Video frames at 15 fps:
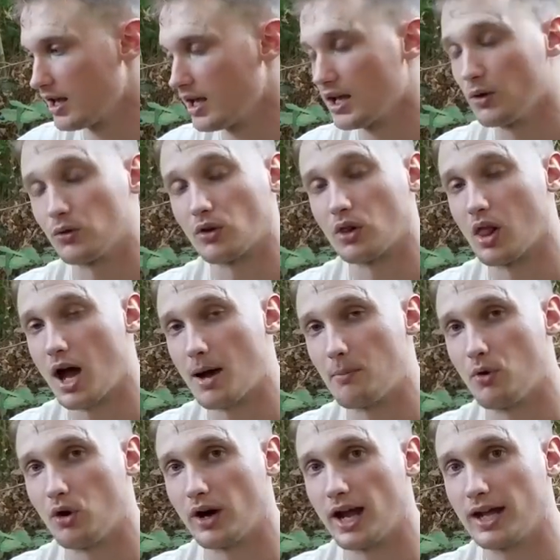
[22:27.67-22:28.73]
it was a lot
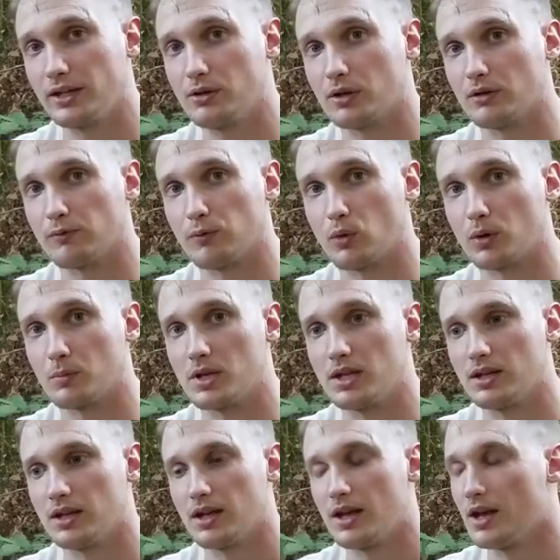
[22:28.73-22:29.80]
more accurate for me.
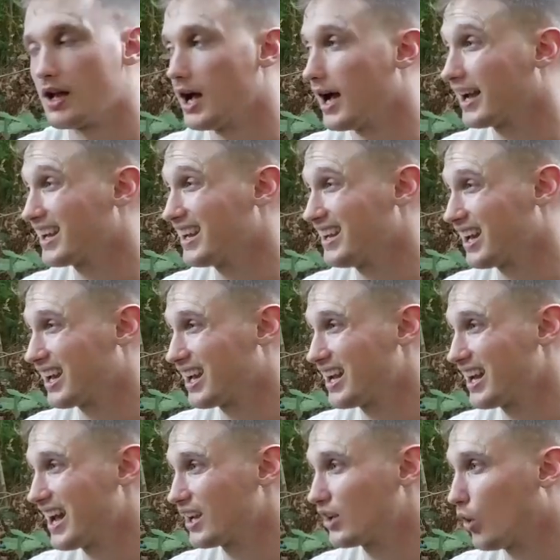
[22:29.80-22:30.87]
I, and I kind
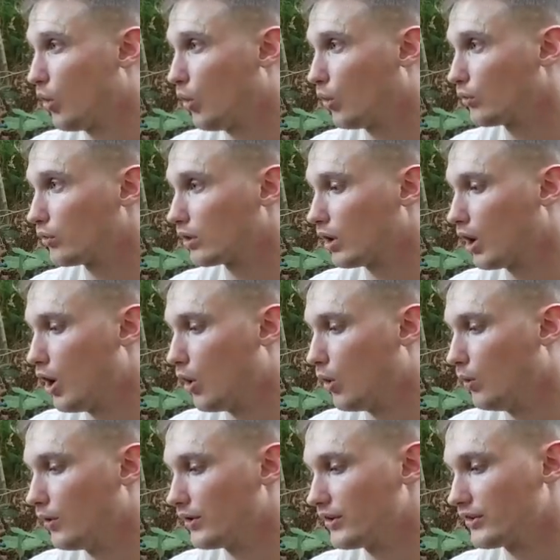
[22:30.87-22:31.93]
of had to hold
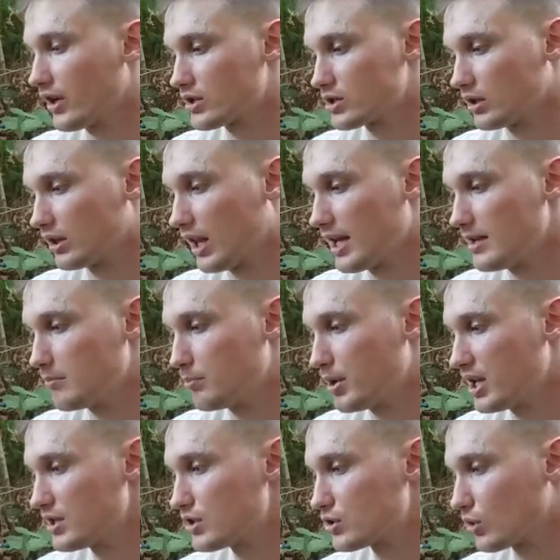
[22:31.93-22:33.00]
low. such a light
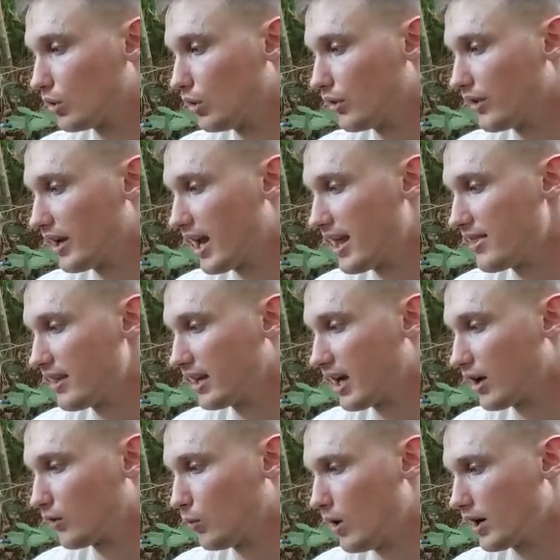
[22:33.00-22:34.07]
pistol that I think I
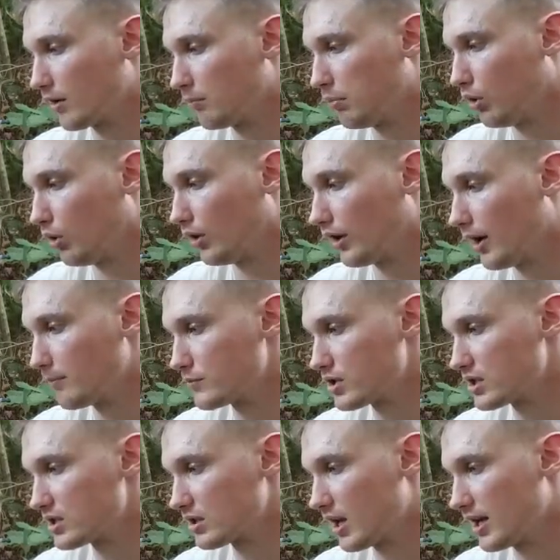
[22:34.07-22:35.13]
was wanting to pull it up
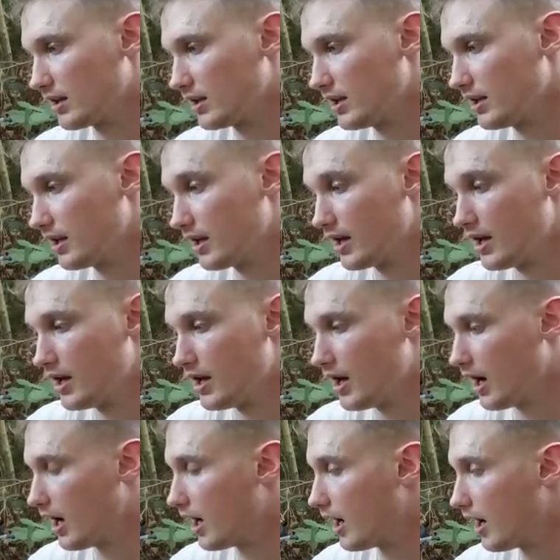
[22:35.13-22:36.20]
just slightly
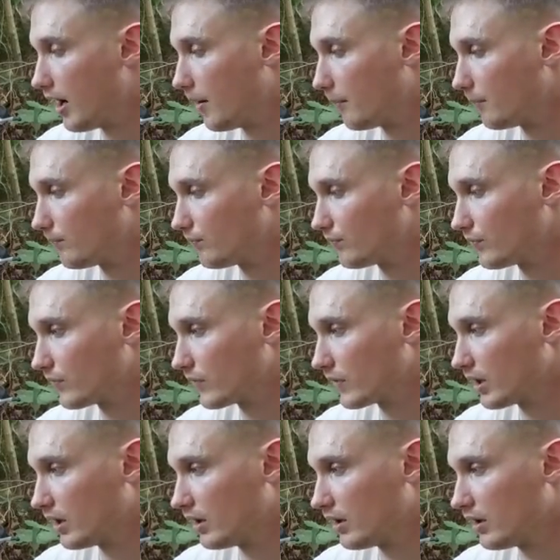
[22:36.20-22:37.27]
um,
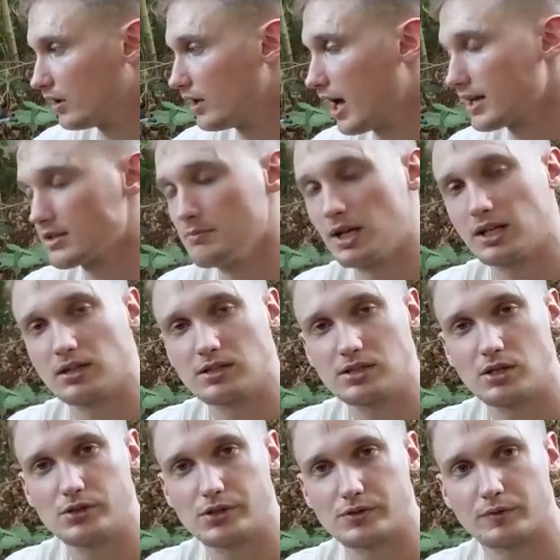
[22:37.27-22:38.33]
not to make
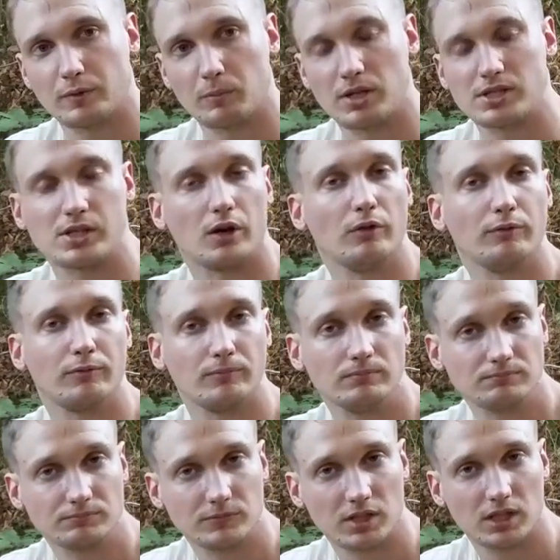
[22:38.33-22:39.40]
excuses for myself,
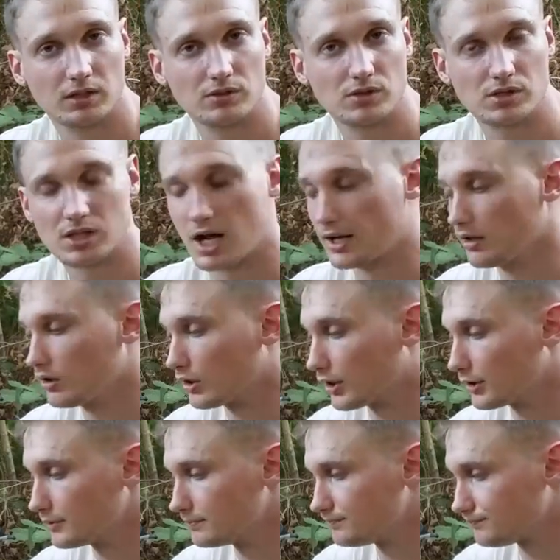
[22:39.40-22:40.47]
just gotta learn.